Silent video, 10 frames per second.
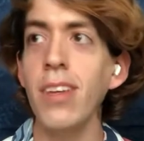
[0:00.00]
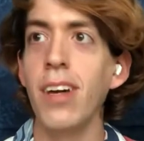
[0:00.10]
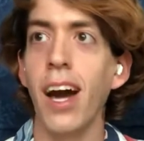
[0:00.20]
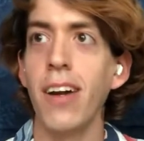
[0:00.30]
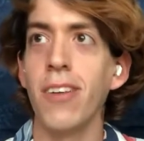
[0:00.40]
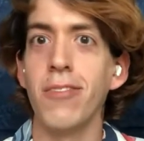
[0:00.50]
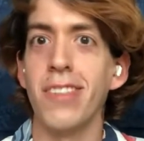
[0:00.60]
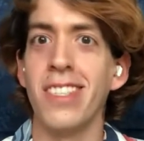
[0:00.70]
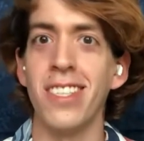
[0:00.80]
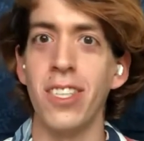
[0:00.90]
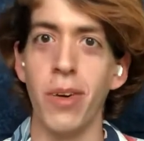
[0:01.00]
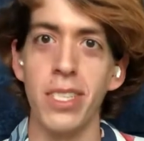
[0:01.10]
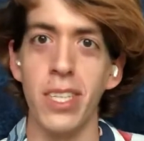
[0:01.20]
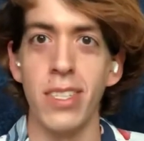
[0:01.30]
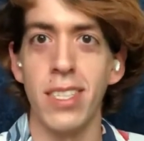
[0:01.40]
I don't know, just no
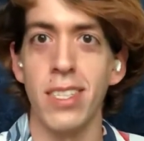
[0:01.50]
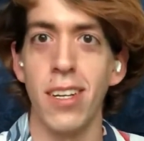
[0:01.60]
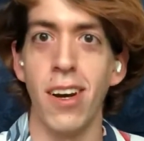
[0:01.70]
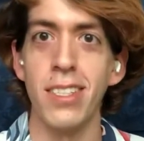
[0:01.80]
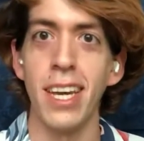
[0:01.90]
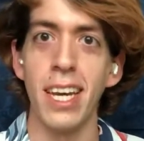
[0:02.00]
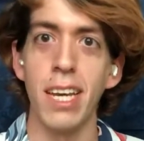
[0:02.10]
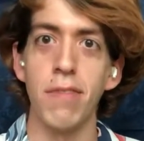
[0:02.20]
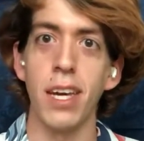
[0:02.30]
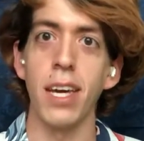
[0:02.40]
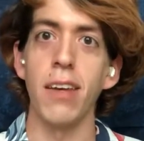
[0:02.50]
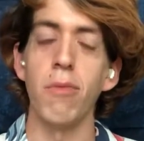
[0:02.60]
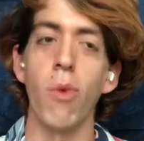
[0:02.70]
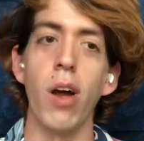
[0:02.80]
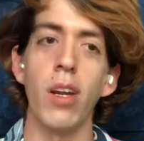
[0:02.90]
excuses to not take it if they
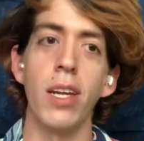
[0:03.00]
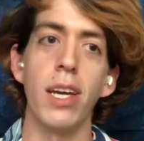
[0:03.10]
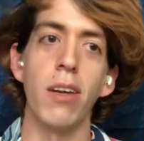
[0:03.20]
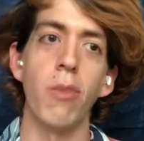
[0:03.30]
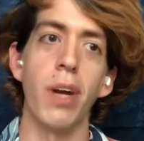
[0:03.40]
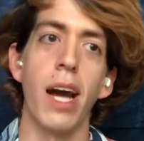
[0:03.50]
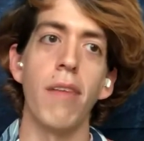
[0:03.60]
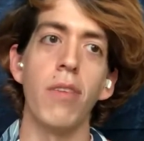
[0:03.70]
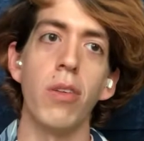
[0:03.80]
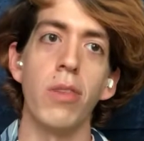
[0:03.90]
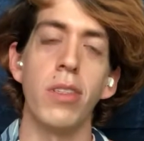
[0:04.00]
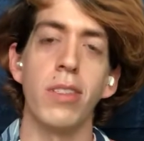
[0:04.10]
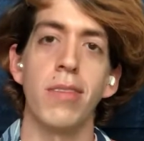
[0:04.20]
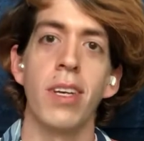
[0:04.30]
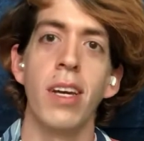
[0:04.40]
wanted it or what have and just
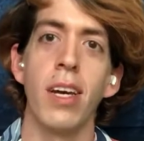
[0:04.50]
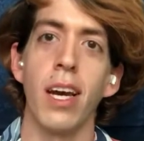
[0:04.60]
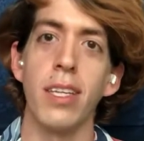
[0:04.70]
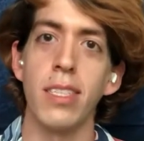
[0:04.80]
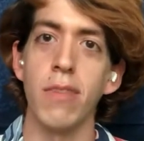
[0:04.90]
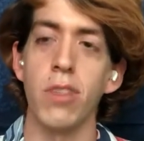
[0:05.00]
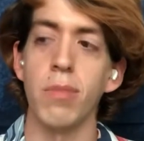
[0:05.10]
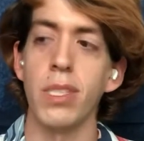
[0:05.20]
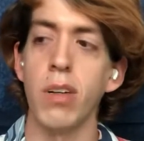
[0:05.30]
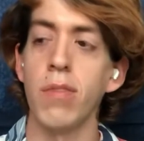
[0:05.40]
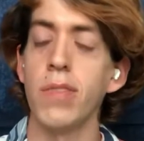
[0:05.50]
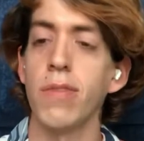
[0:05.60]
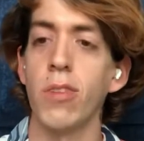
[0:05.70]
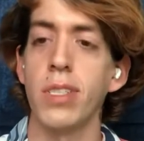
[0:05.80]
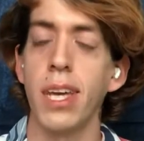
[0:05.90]
kind of see for themselves
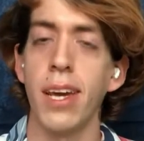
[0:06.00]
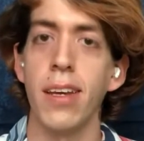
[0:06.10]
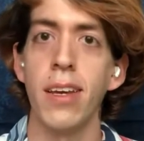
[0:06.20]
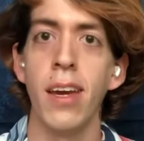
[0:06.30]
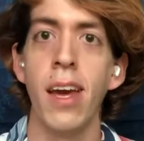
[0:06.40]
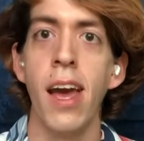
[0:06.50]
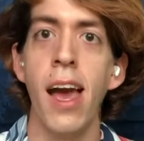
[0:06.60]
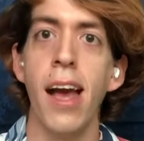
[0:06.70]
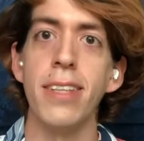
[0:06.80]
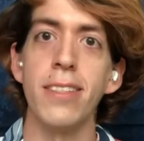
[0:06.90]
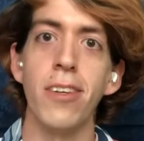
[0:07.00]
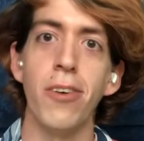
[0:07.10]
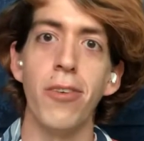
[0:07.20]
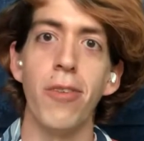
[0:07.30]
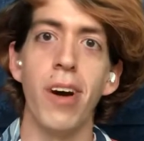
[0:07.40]
firsthand. And
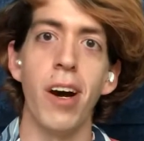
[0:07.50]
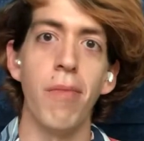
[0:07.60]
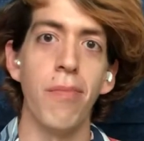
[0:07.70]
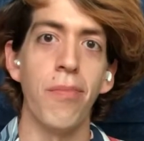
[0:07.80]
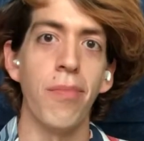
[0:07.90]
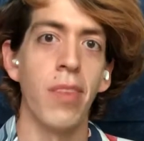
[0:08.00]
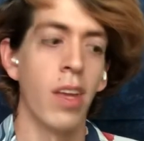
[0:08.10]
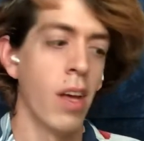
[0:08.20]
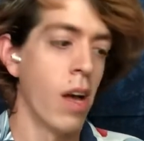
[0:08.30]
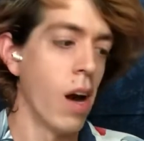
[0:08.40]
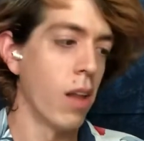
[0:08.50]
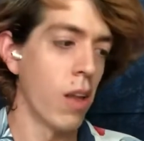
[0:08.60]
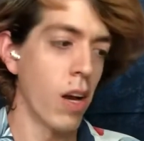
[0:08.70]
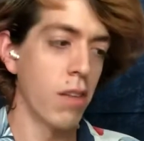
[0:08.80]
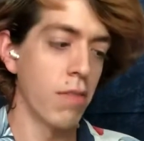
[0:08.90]
so a
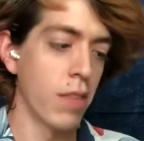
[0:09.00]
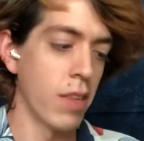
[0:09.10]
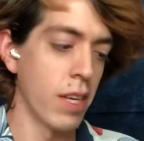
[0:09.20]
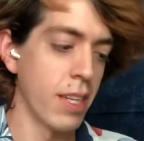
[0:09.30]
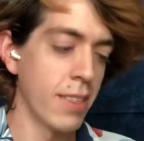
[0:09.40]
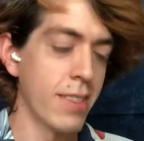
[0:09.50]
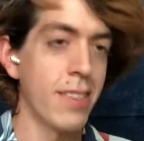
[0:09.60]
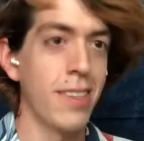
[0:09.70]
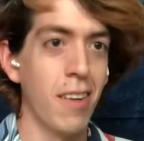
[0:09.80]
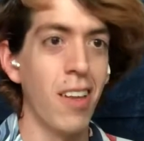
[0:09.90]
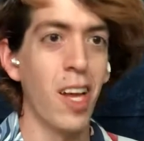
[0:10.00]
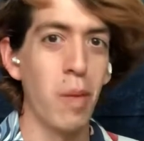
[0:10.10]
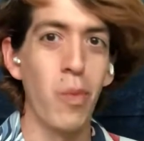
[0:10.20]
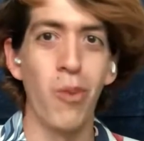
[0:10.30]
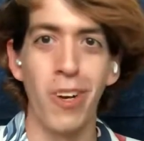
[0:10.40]
lot of
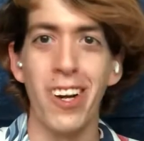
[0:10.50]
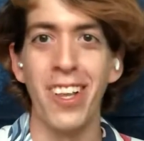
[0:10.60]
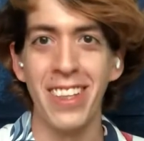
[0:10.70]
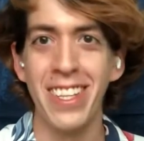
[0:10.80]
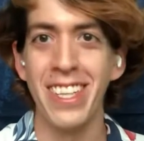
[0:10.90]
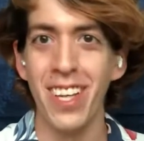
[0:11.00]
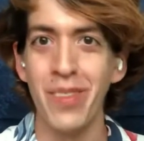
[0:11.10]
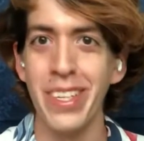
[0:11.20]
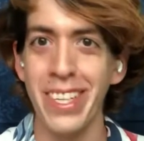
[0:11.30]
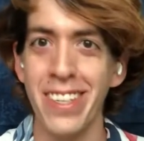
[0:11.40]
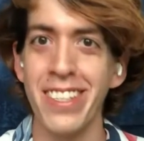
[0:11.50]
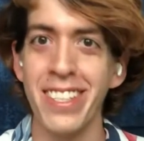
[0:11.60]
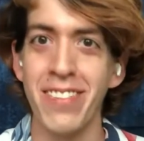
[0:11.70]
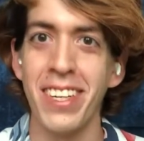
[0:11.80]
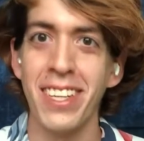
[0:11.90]
people were calling these elephant ears,
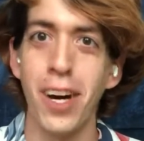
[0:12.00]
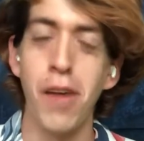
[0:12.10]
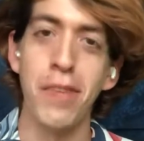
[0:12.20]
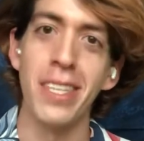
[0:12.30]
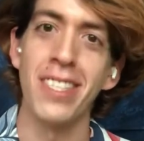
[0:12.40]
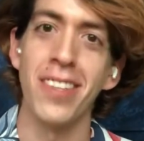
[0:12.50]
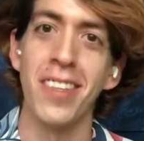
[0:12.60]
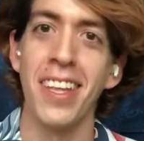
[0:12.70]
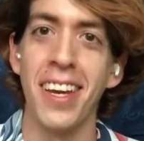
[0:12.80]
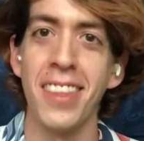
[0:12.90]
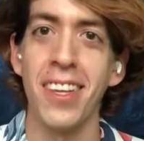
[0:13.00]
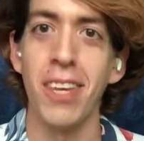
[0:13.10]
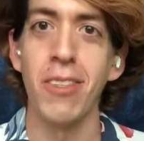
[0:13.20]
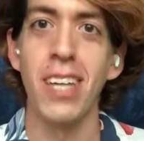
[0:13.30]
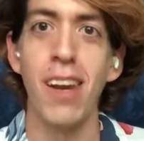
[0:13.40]
even at the office. So I thought that
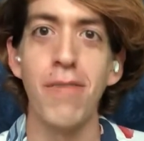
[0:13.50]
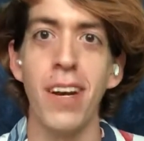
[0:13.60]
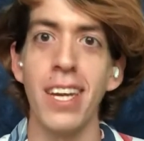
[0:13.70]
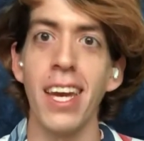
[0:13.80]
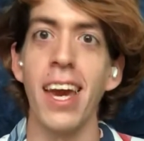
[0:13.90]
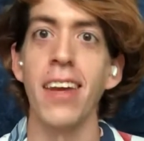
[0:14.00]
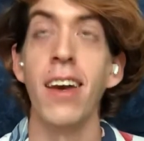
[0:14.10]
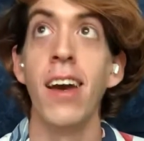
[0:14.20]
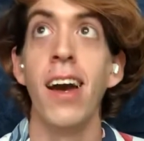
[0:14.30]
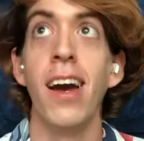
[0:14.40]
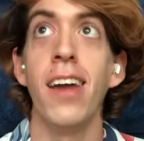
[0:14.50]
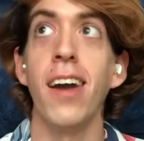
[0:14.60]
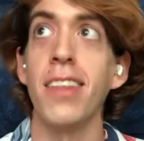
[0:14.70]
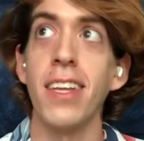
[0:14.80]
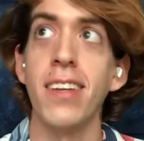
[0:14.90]
was kind of funny, and
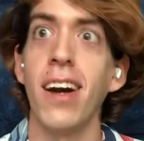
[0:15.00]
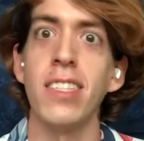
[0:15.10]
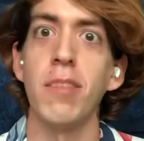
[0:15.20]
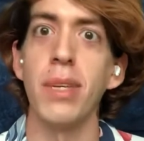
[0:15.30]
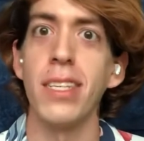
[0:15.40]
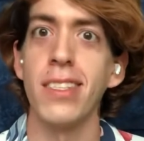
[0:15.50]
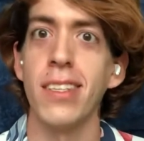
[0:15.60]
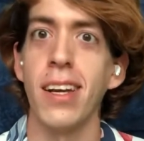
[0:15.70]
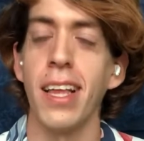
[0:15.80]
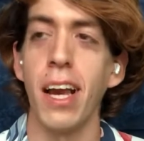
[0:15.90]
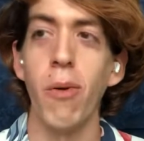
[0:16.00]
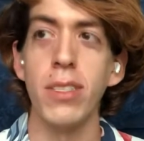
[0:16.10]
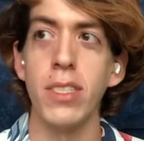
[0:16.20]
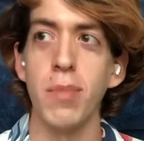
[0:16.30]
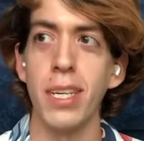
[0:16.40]
not to be I
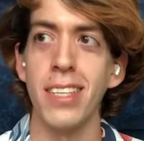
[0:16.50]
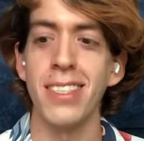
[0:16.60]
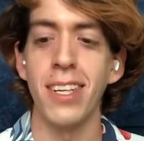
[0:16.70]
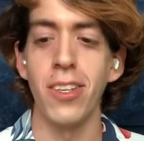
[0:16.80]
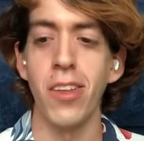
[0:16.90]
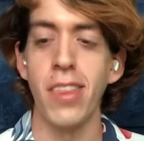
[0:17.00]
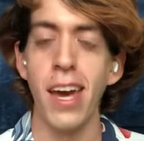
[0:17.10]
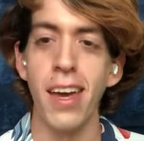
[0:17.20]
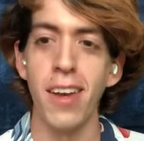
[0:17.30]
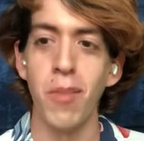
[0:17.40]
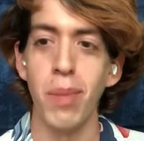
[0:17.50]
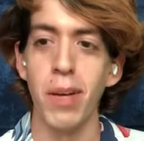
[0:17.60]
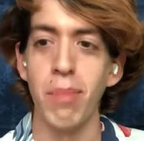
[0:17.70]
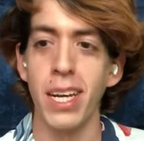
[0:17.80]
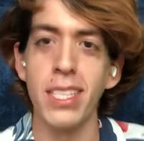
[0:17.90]
wasn't to be a stickler then,
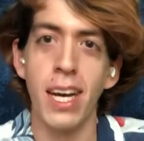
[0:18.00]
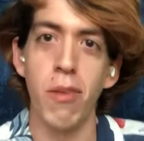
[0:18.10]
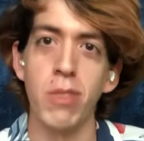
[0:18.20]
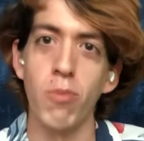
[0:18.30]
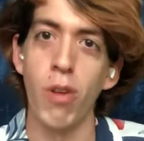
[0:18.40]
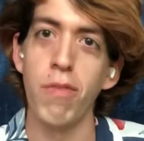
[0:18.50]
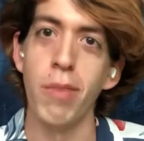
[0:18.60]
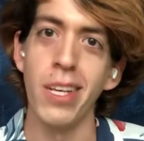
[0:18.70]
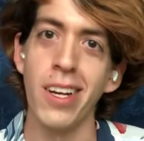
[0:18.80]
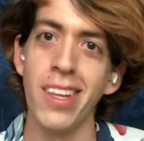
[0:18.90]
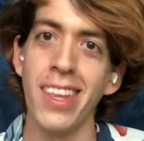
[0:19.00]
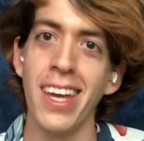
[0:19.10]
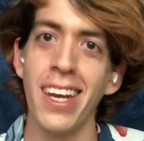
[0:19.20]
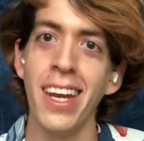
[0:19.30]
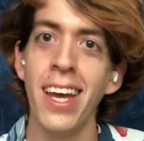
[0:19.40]
but because I was more familiar than